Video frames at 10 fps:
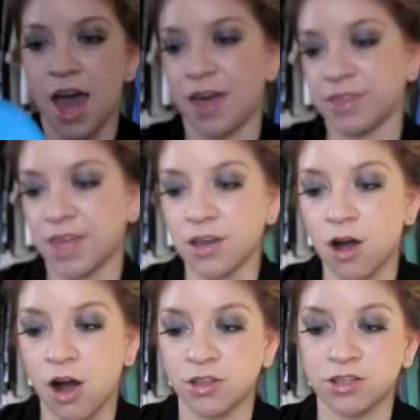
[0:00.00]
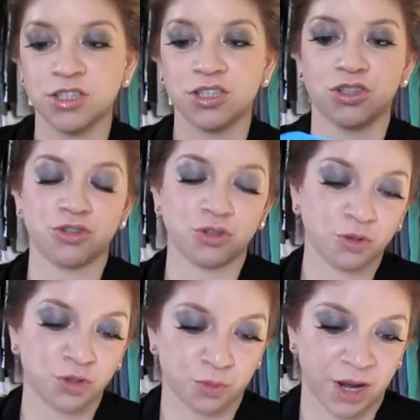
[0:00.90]
And they call this
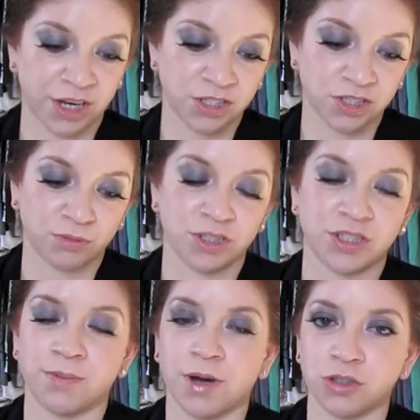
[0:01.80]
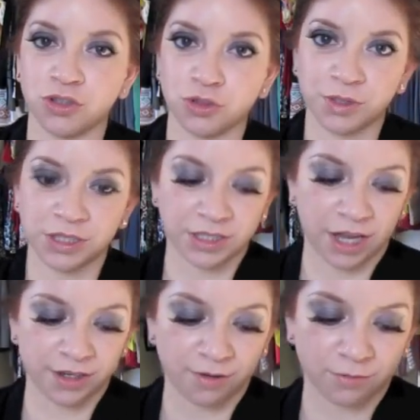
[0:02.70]
Duration, which is about
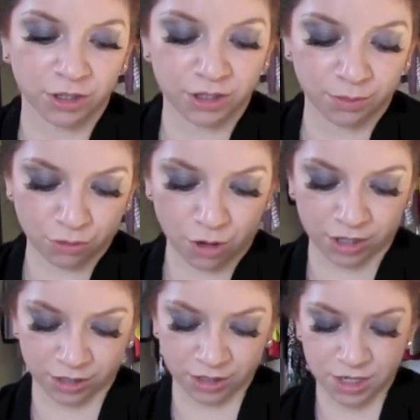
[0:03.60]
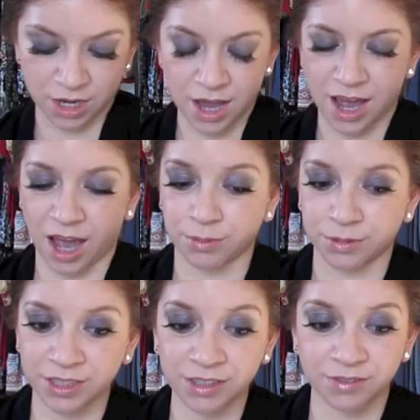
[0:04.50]
2% of what the product, I
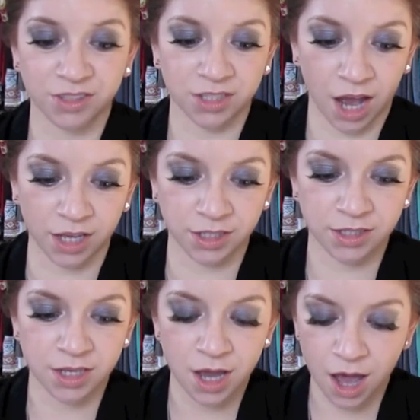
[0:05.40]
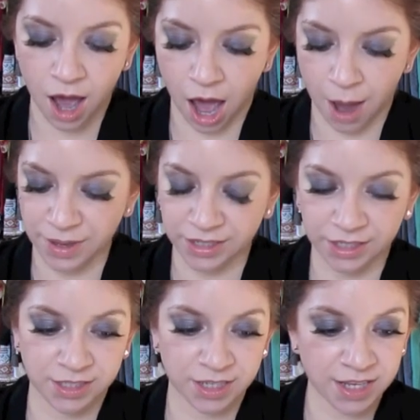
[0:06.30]
believe, does. And
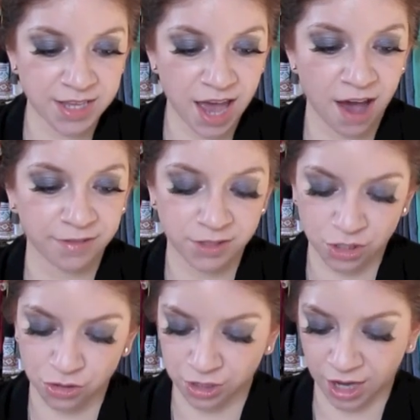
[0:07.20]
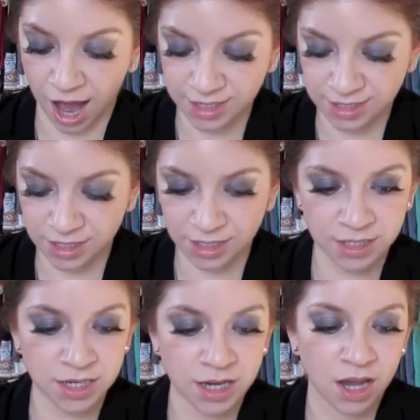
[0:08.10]
it does have citric
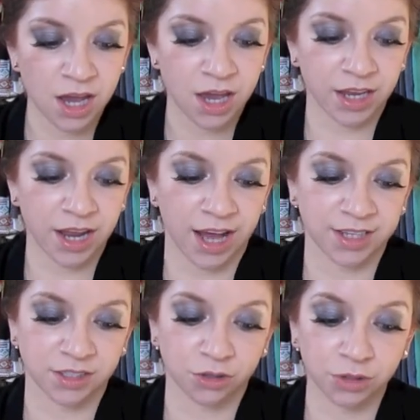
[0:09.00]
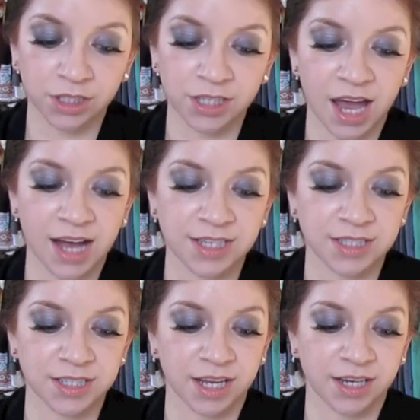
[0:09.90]
acid, it has acrylic
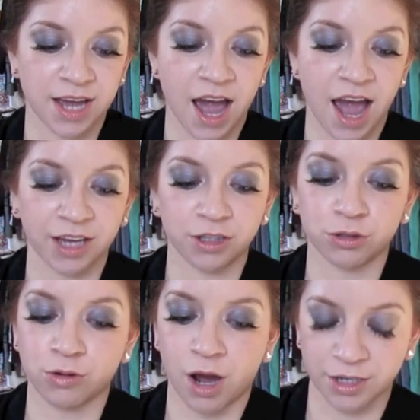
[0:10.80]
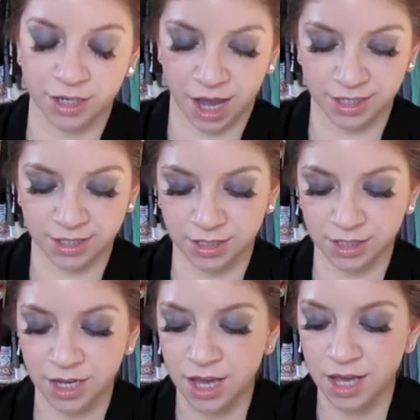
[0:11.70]
acid, and hyaluronic
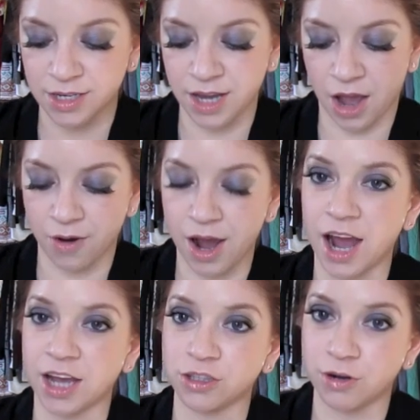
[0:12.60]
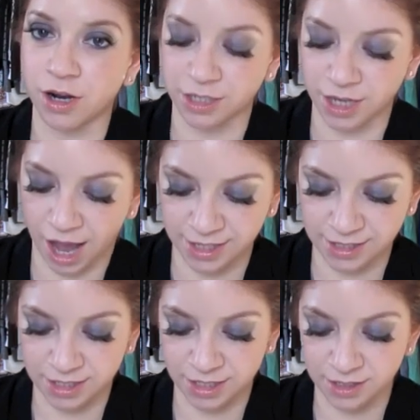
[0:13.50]
acid. Now, hyaluronic
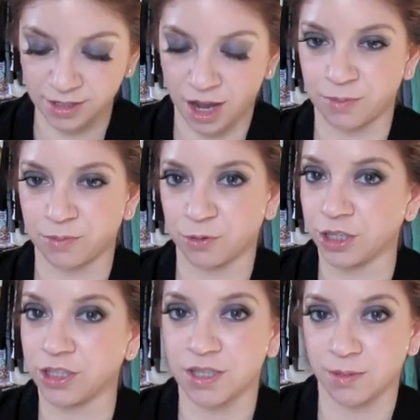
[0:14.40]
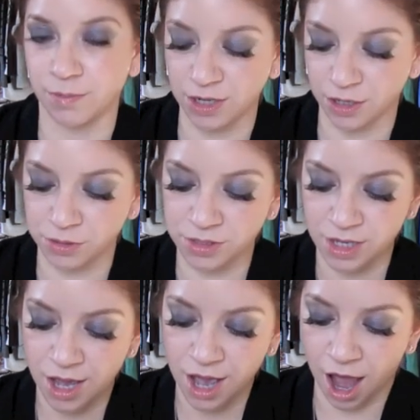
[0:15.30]
acid, I'm reading some of my notes,
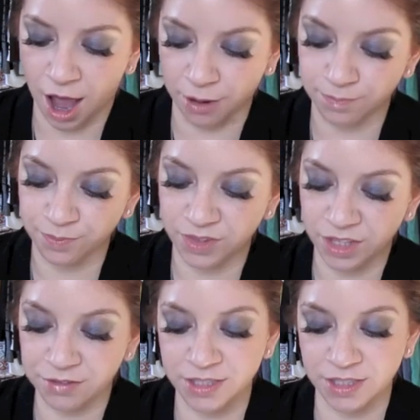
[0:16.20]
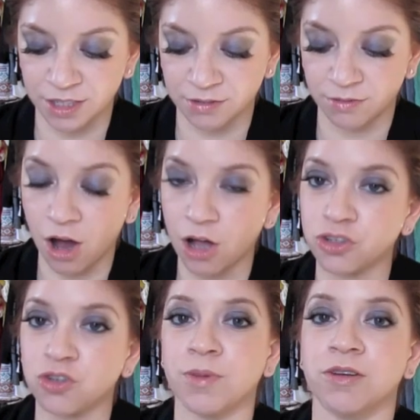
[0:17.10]
gives skin
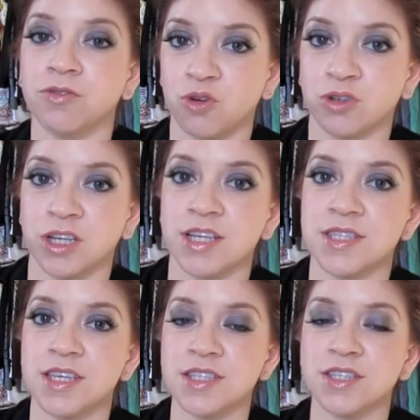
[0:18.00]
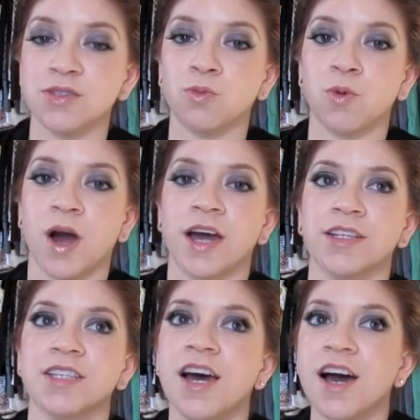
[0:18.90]
volume and fullness. This is
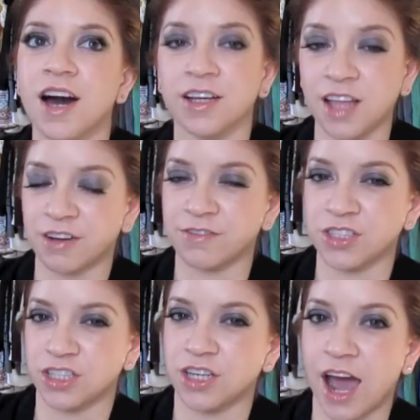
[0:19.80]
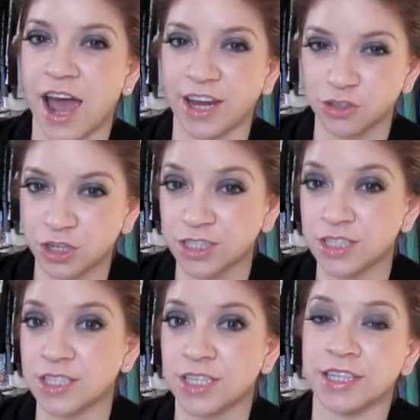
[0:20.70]
what a lot of dehydrated
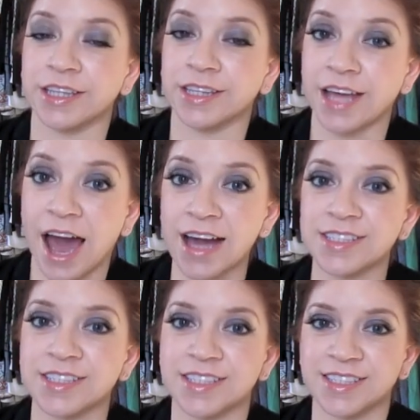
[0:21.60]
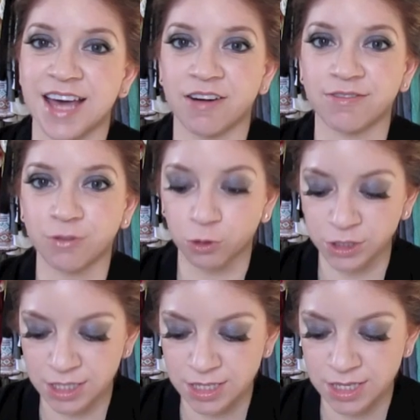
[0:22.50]
skin lacks, is that
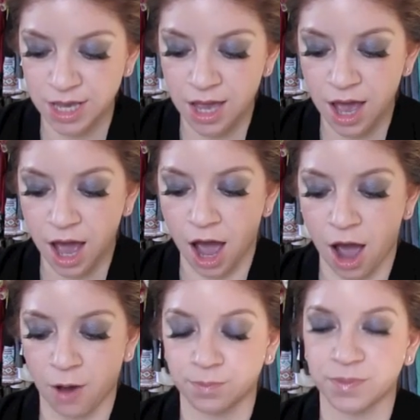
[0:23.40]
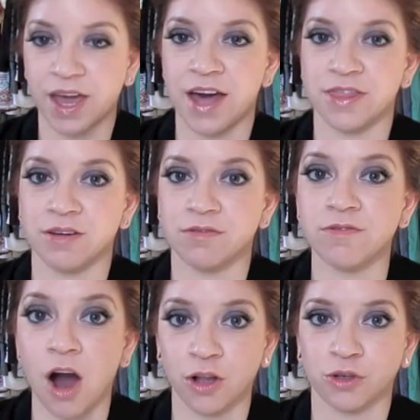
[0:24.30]
fullness and the
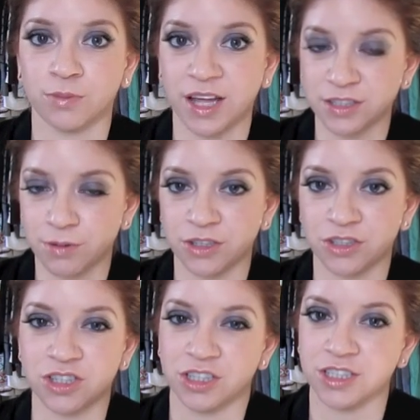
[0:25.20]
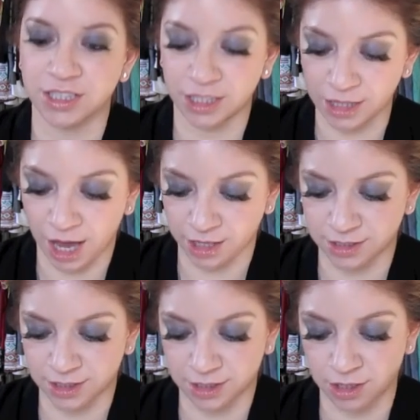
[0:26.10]
volume. That's why you start to see
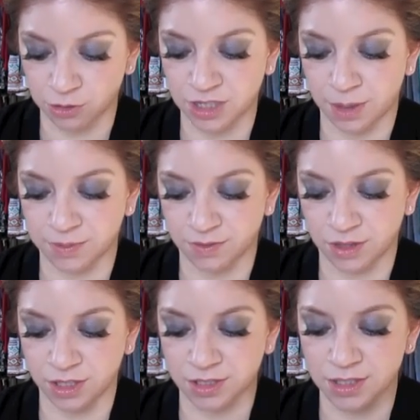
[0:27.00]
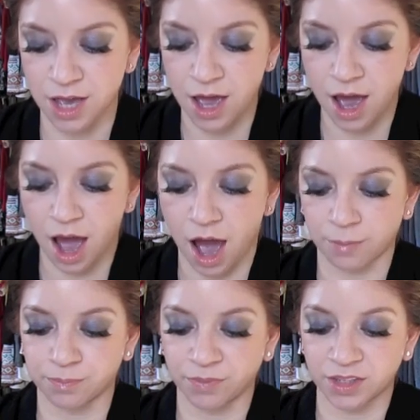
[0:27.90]
lines and those types of things.
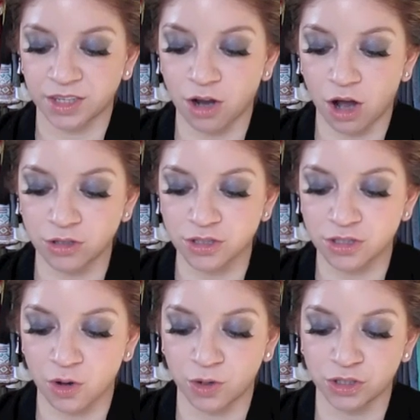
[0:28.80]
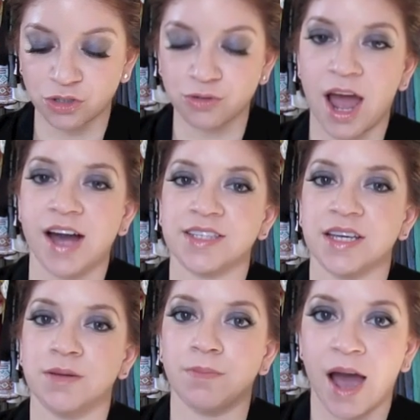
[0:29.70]
It also attracts
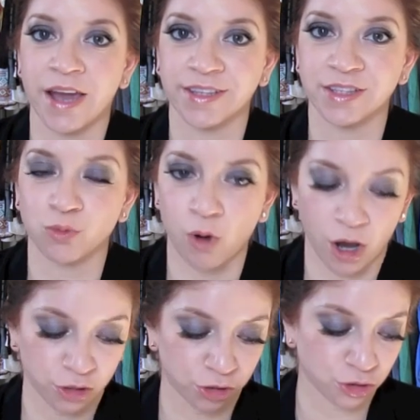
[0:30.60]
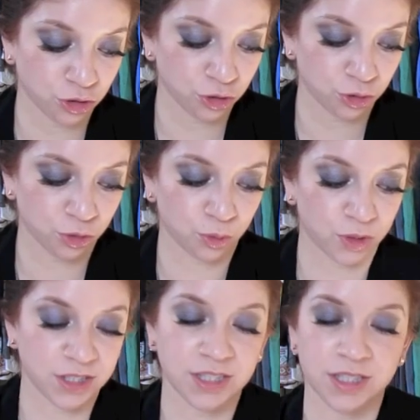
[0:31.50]
and binds water to
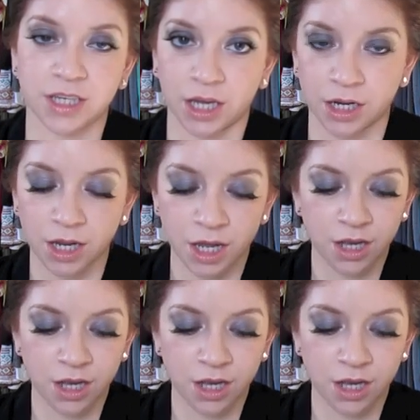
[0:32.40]
the skin.